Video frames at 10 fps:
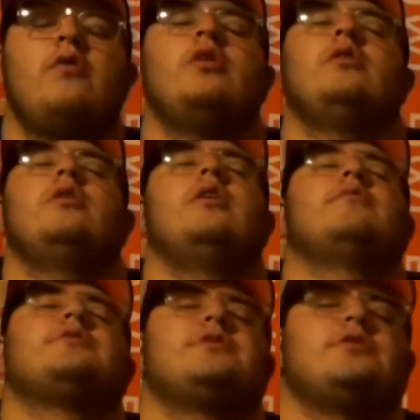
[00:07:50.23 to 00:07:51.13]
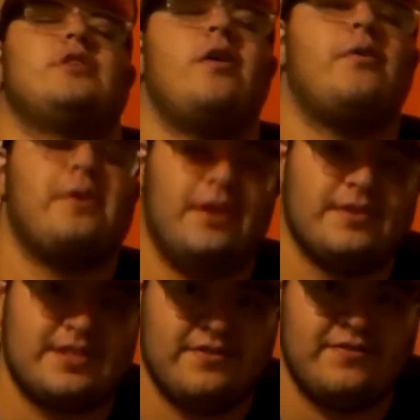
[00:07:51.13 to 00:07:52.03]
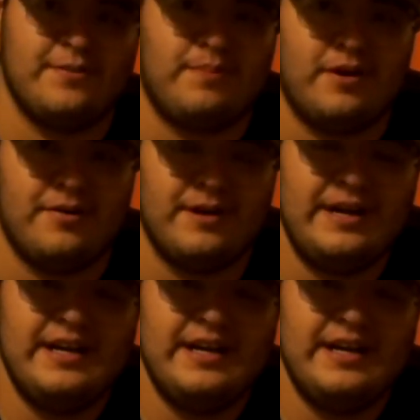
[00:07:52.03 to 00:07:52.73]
close to football